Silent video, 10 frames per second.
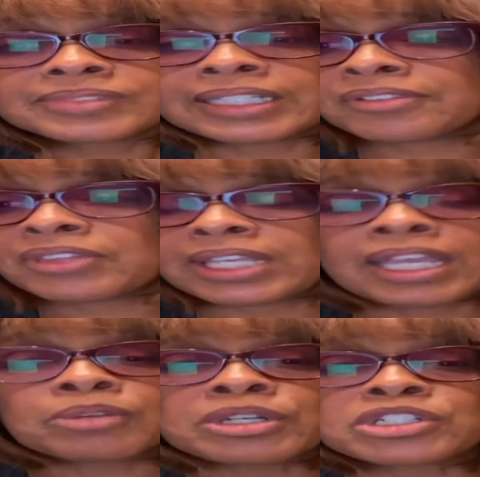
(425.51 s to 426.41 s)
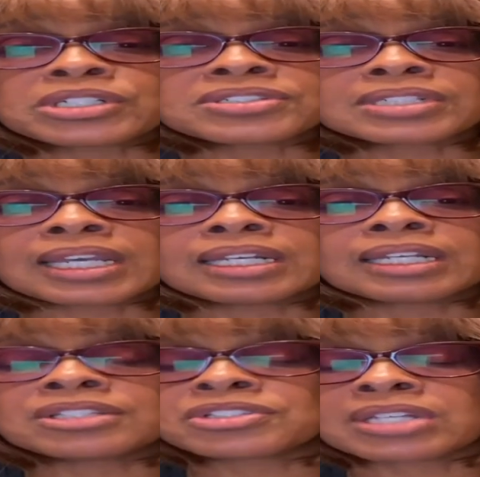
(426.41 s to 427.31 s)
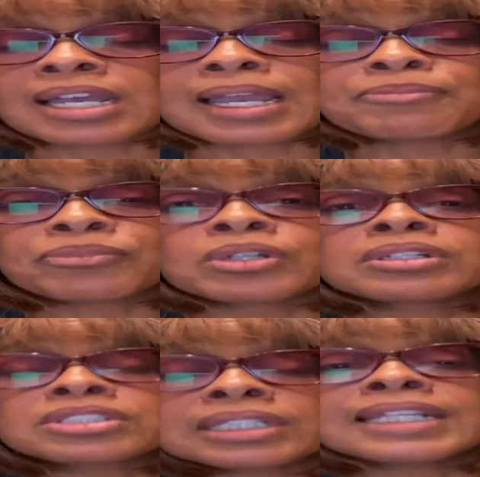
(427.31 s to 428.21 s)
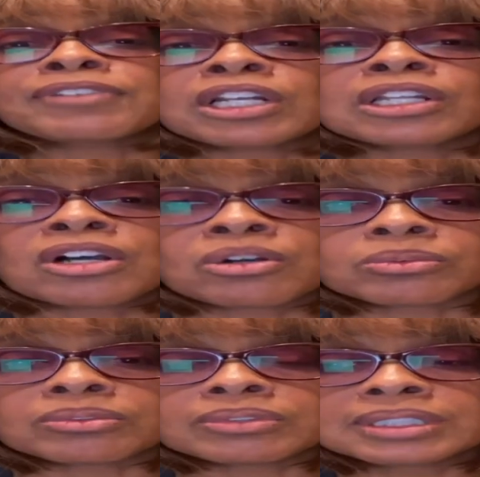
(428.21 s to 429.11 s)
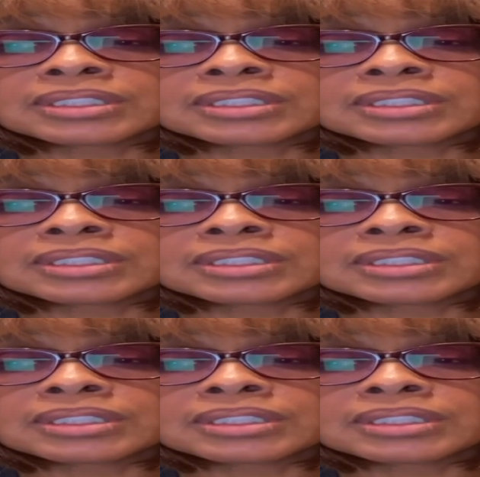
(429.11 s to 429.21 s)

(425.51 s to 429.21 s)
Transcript: And at the end, when she said, it's time for, to leave it alone,